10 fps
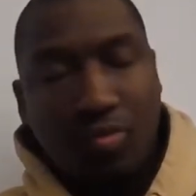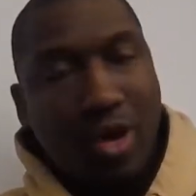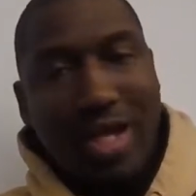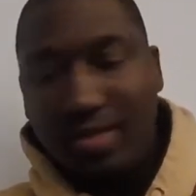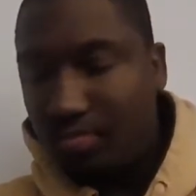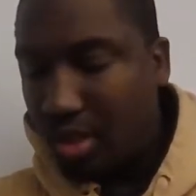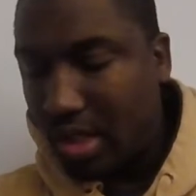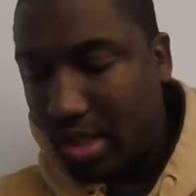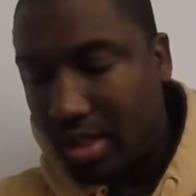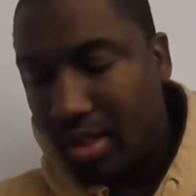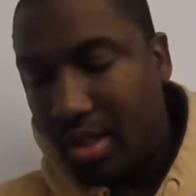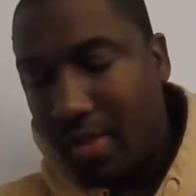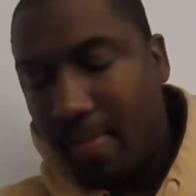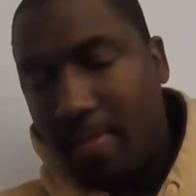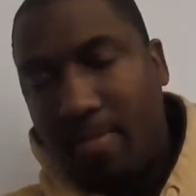White and pink,
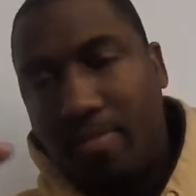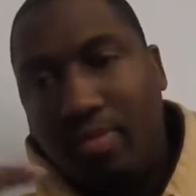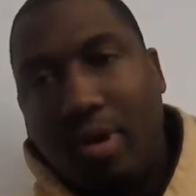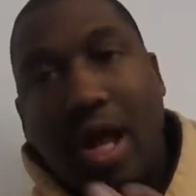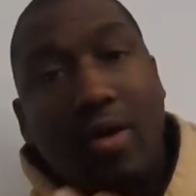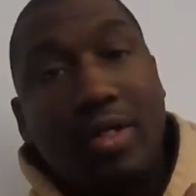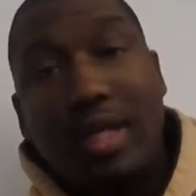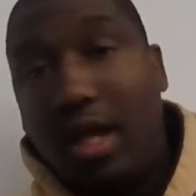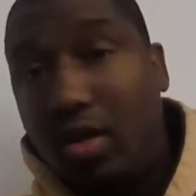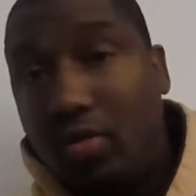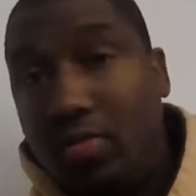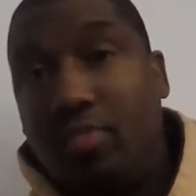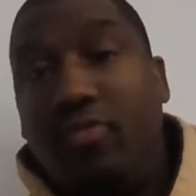brown and yellow